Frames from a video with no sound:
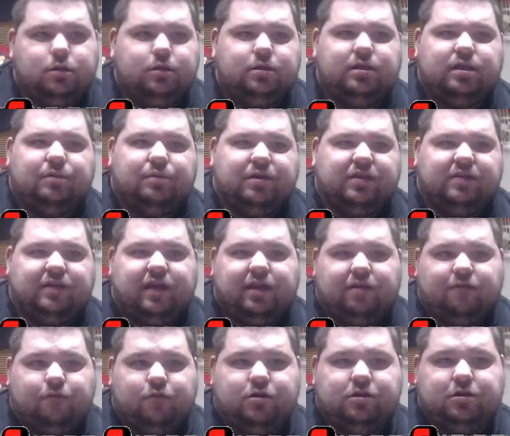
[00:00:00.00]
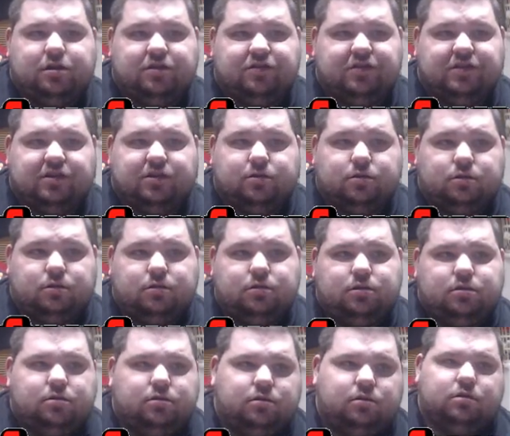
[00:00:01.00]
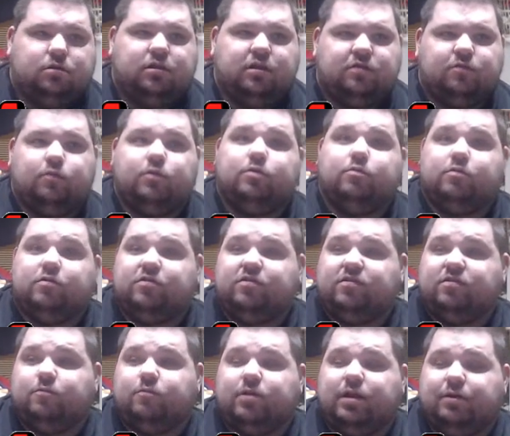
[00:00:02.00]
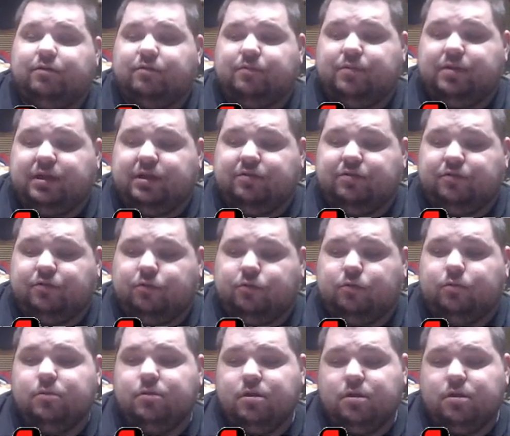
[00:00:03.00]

That means I have 1 dungeon done. And then this one, which is the one I was playing through